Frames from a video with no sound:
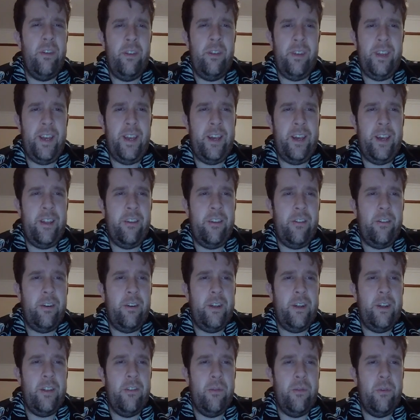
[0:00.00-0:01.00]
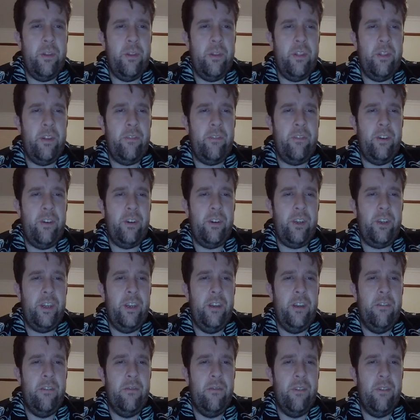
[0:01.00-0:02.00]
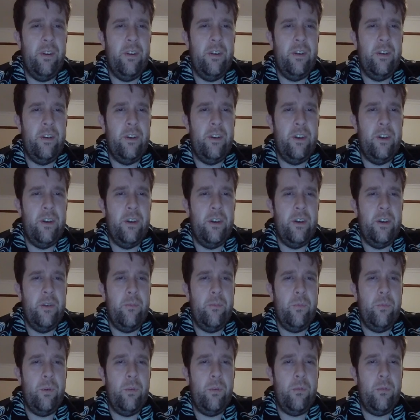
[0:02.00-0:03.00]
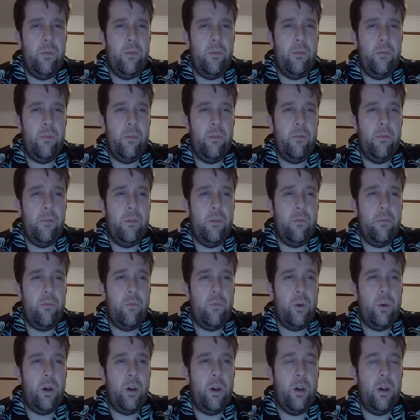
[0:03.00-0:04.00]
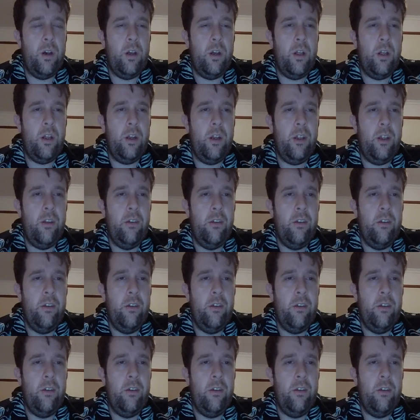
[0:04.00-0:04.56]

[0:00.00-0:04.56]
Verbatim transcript: Can I do anything funky? Uh, one.